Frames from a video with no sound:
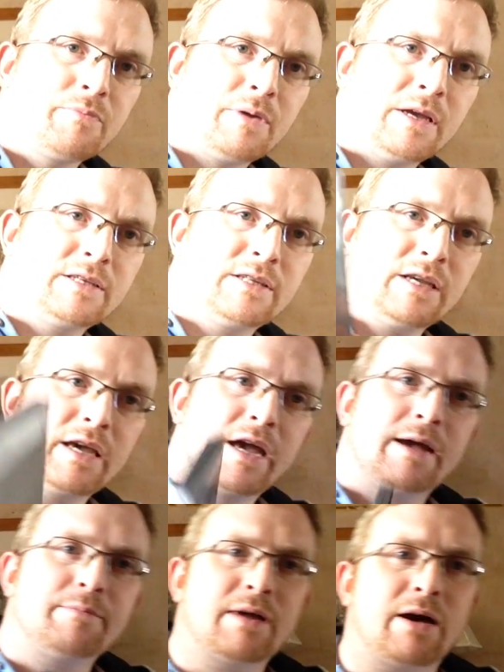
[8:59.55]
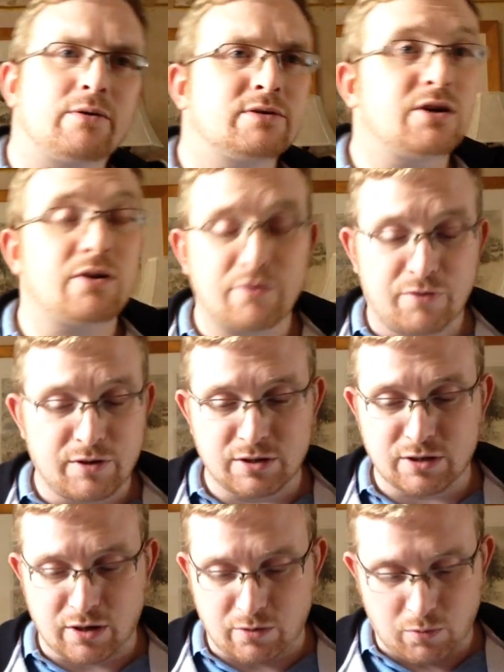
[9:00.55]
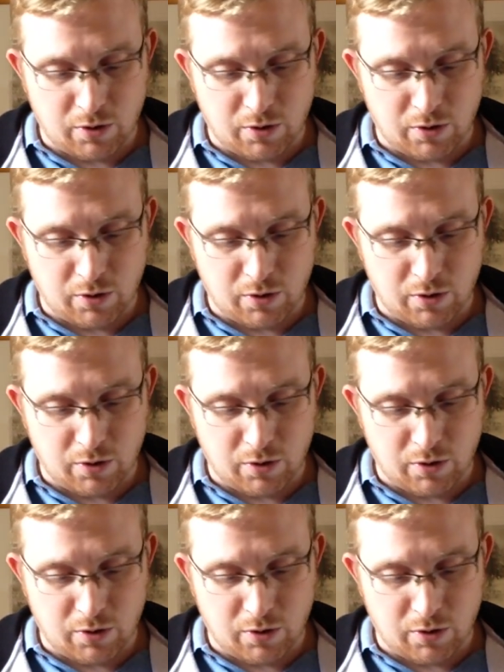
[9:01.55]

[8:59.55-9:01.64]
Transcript: PC game. Now I don't know if this is going to